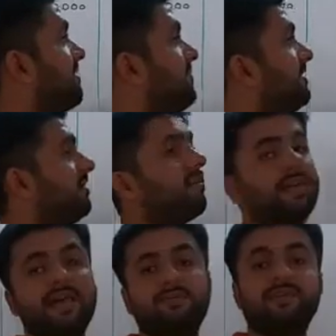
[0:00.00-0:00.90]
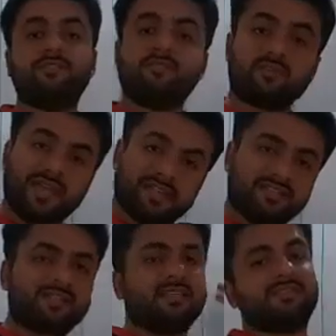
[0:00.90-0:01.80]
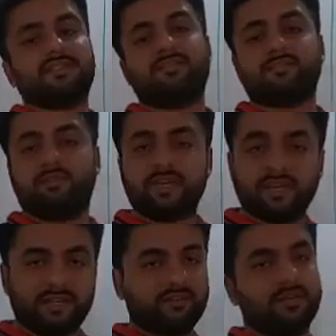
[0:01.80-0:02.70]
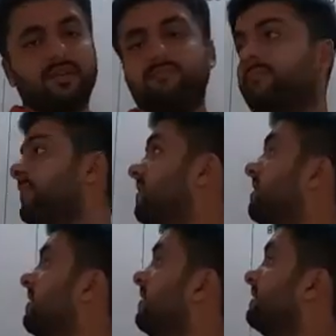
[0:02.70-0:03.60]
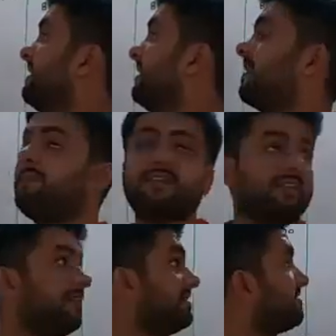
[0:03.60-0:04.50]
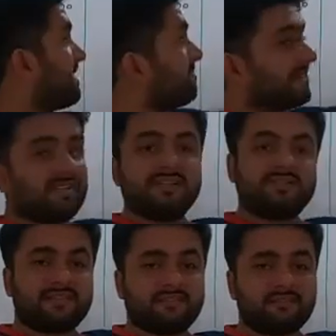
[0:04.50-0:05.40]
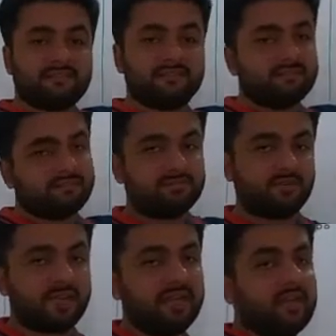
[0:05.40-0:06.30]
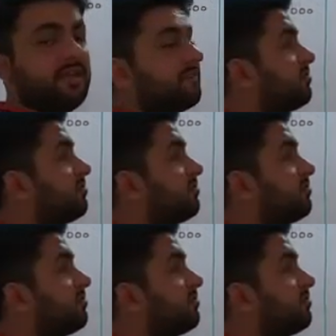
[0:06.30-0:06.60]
capital or liability, so cash is asset. So here it will come. Then capital is capital itself. Okay.